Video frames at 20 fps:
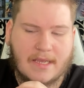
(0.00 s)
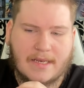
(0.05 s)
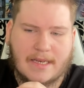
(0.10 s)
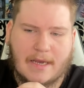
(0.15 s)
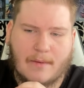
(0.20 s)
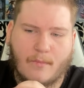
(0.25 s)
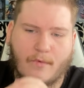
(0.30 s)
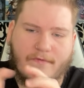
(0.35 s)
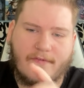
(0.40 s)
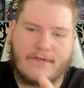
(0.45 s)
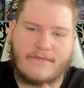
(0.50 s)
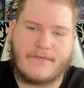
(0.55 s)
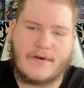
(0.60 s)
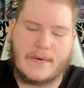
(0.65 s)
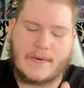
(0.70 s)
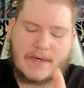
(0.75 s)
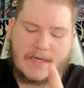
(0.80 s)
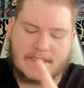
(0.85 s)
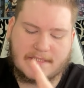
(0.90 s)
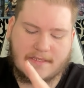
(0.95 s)
Now moving
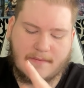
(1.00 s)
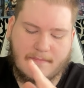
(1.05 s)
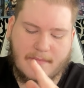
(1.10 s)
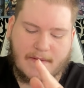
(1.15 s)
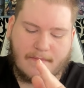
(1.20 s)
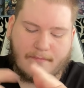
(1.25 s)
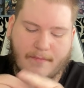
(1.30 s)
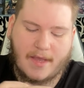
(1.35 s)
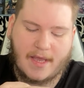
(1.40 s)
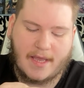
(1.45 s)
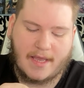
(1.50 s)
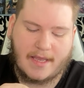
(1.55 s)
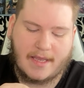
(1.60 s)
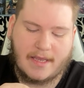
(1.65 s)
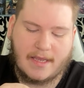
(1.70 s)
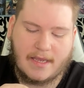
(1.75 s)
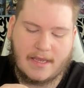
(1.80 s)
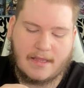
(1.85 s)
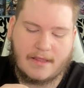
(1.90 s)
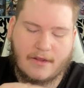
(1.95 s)
forward into
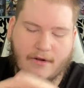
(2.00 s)
mid-May,